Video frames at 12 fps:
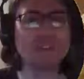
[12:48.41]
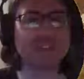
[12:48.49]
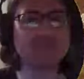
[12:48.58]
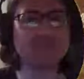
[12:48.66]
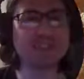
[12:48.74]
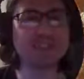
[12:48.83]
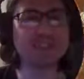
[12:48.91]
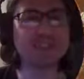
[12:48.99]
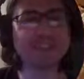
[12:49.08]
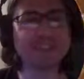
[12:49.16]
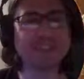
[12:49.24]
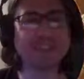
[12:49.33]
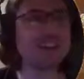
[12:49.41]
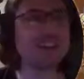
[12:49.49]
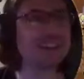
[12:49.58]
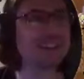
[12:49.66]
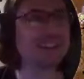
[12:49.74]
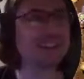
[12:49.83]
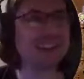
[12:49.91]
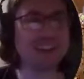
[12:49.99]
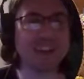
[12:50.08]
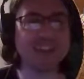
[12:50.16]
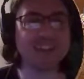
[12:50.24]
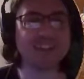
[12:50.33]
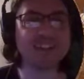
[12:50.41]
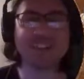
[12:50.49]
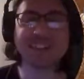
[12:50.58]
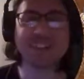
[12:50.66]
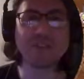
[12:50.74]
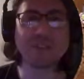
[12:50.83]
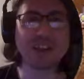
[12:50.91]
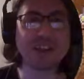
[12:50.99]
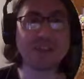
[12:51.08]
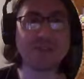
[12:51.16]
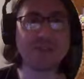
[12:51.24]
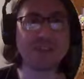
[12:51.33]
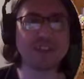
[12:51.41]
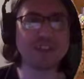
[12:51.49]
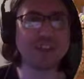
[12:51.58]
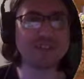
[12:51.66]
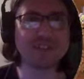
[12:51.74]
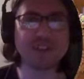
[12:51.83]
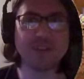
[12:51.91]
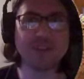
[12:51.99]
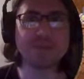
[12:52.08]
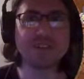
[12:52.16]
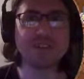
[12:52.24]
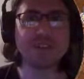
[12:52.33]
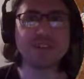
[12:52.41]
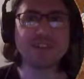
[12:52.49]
We've only got 2 things that can't. Okay, and is everything now fully leveled up?